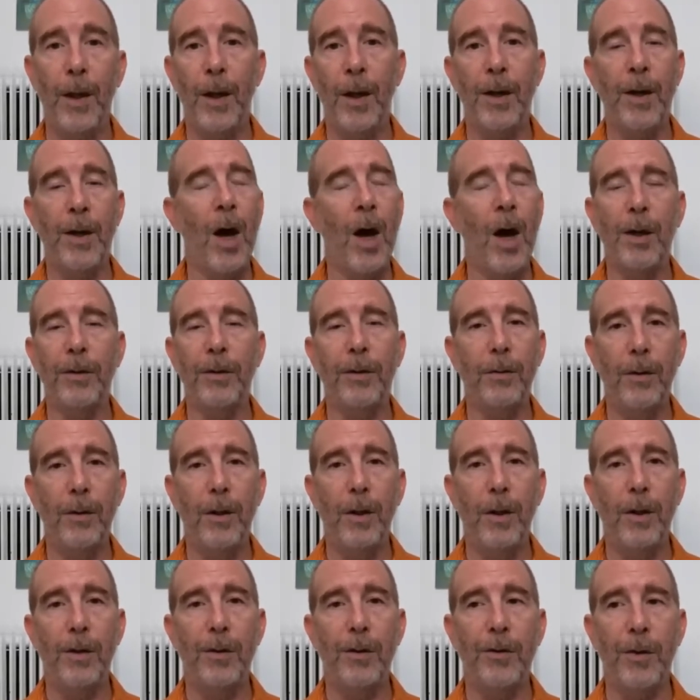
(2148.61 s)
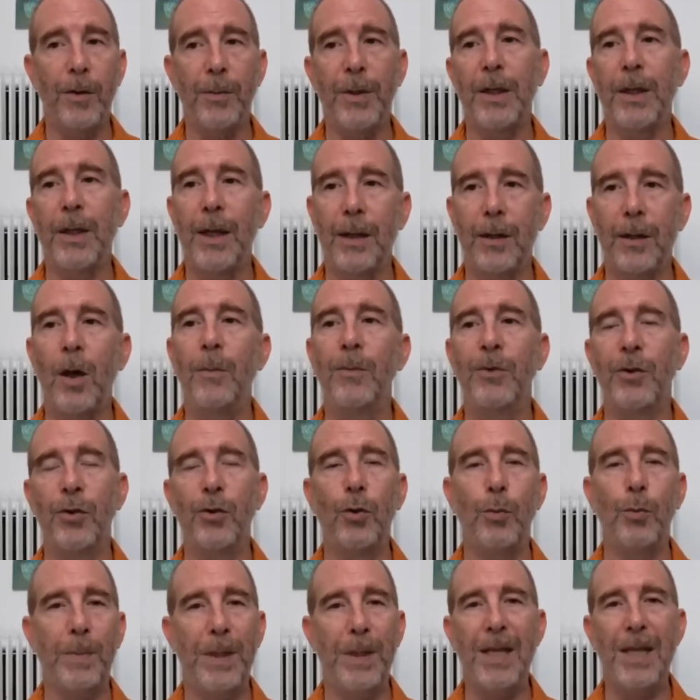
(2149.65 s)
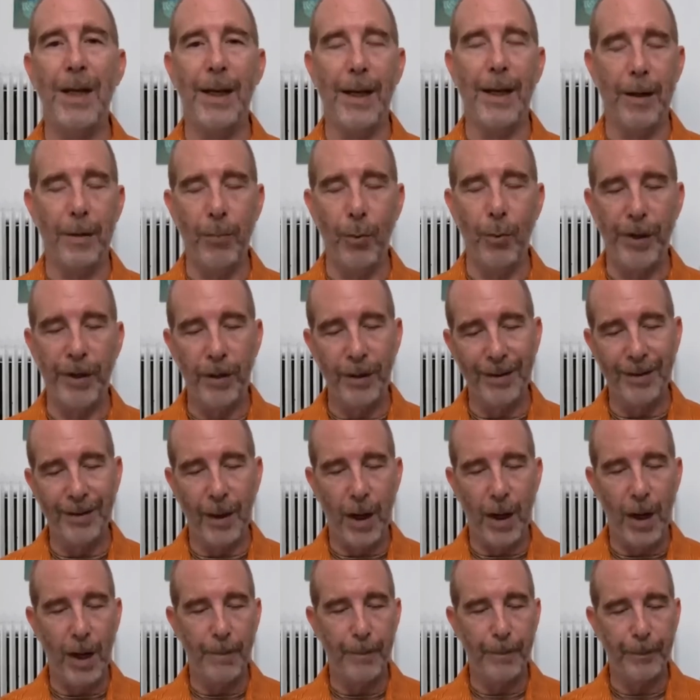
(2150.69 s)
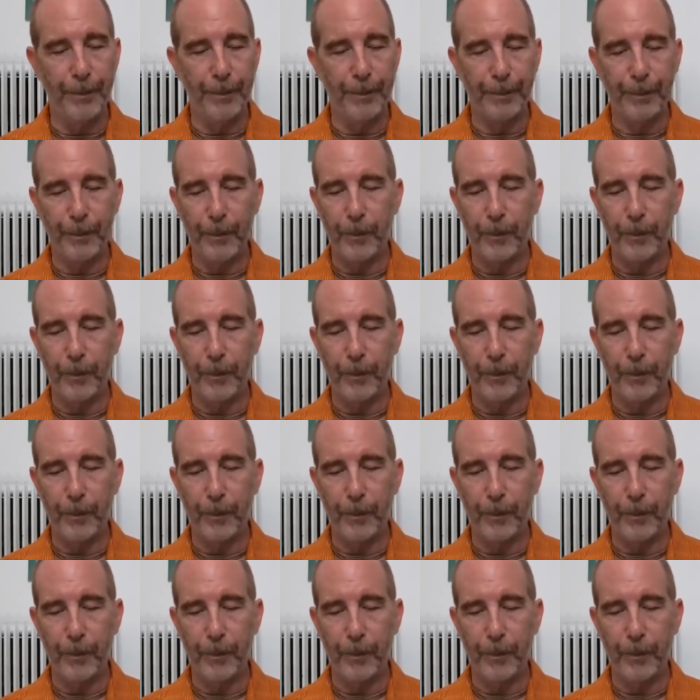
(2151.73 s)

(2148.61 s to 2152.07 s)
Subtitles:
and not something that comes into being at a point in time.